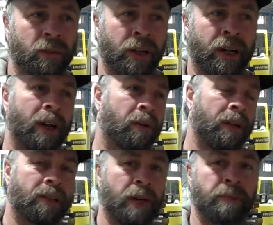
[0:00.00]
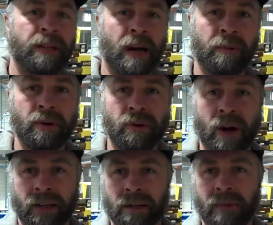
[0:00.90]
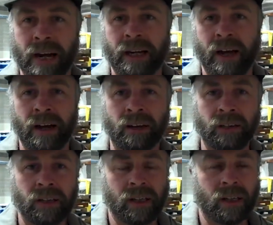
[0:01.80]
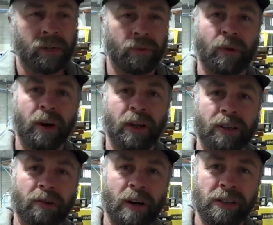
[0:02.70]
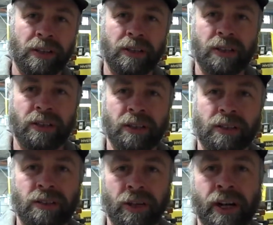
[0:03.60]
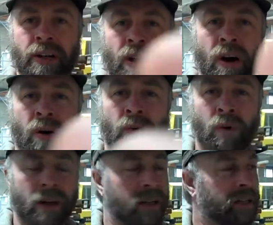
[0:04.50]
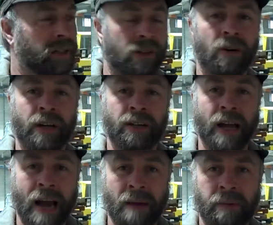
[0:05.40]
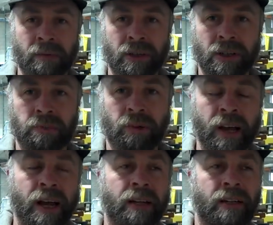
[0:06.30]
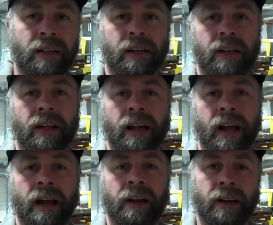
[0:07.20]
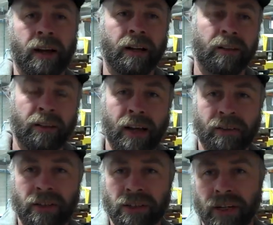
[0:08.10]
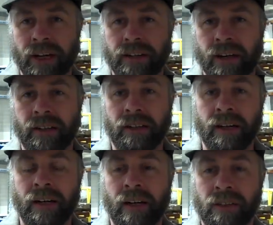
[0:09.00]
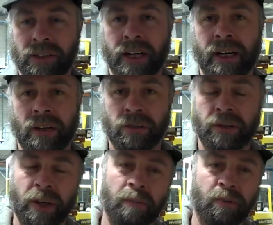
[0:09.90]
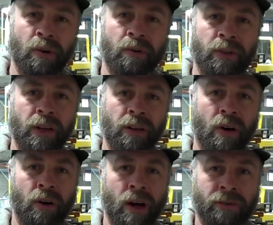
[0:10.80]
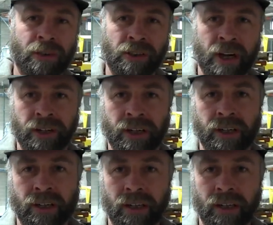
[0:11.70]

We're here with DPW Director Mike Hale. We want to let the residents of this city know what is going to happen with this plant, and that the city council did approve the loan authorization